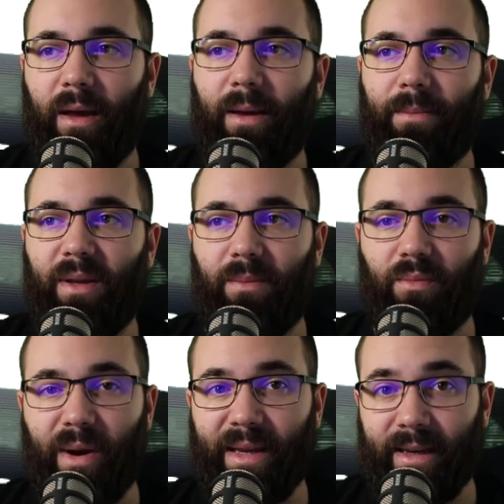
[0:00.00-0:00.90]
be
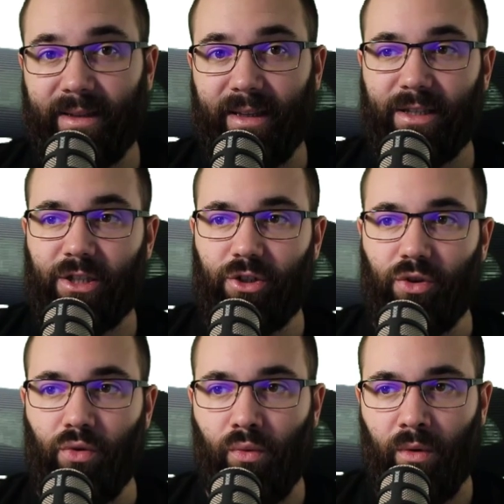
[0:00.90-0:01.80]
bringing these
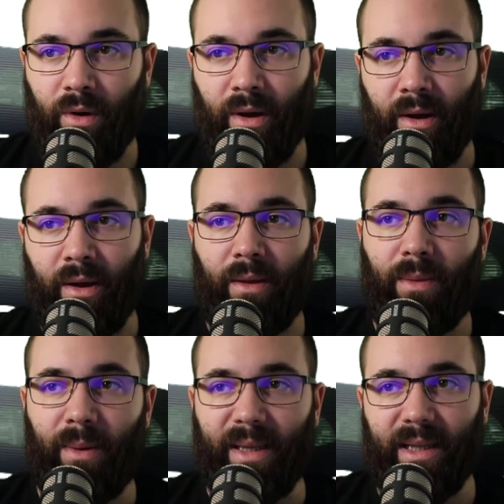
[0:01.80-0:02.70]
two
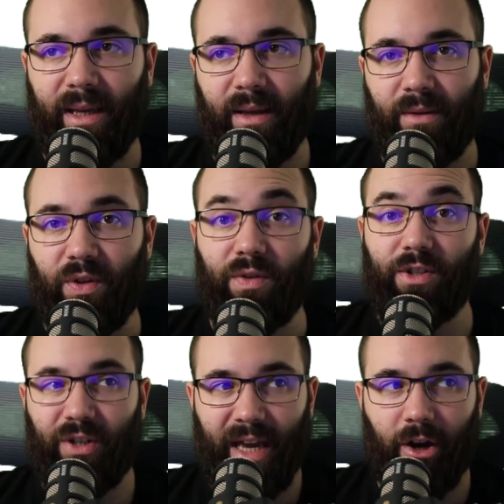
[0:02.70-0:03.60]
3D
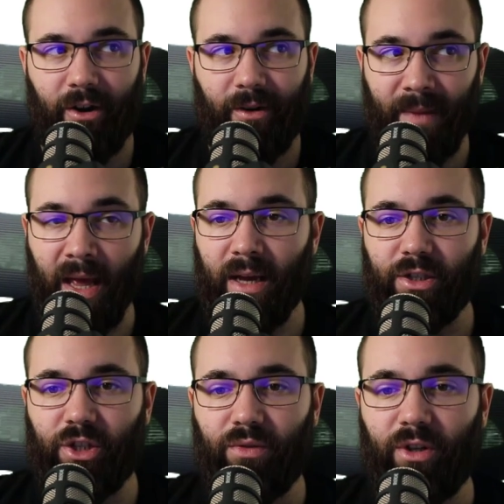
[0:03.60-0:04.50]
views together.
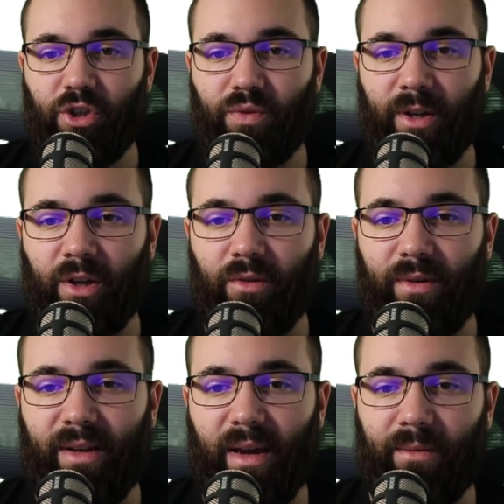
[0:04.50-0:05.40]
So you just want to go
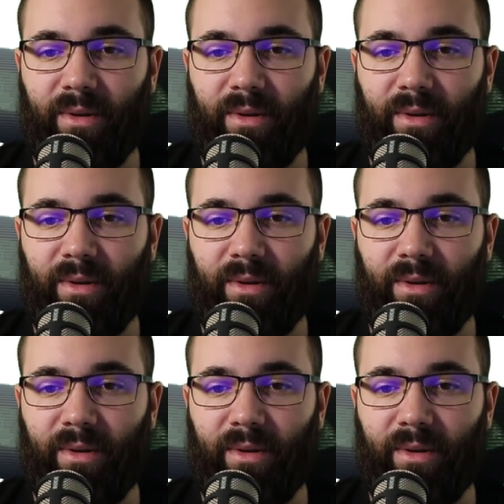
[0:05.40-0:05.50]
down